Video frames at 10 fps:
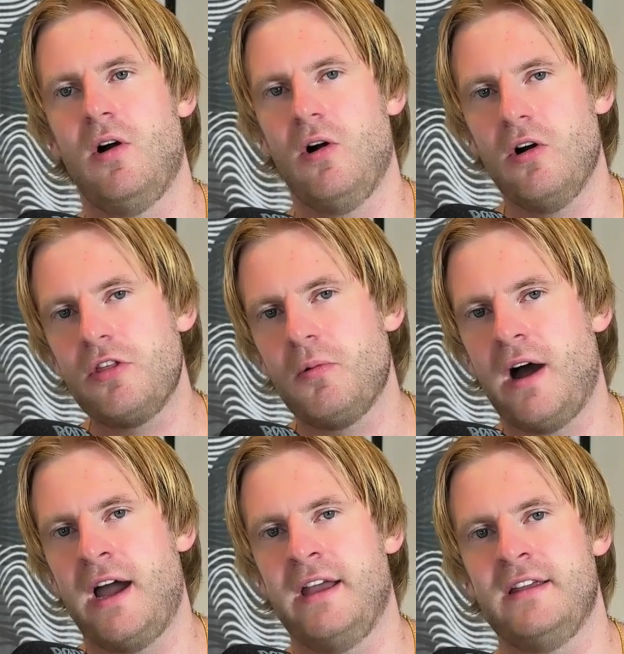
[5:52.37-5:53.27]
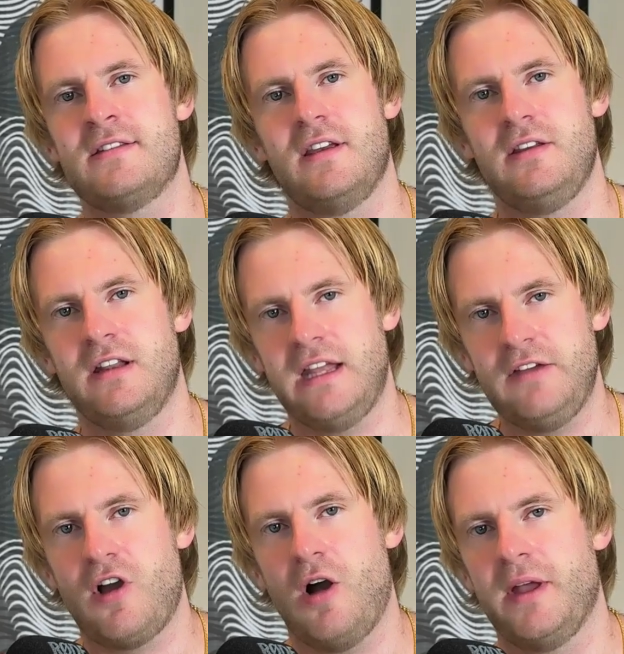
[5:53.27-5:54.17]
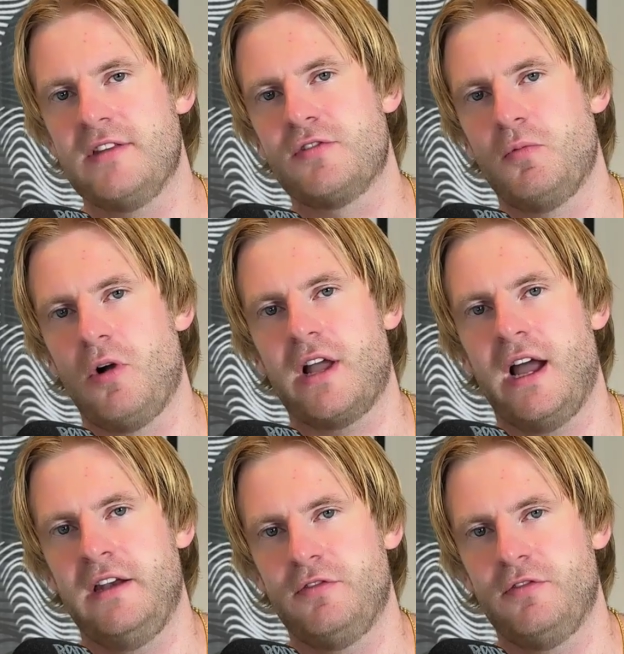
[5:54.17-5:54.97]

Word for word: Otherwise, leave comments for what kind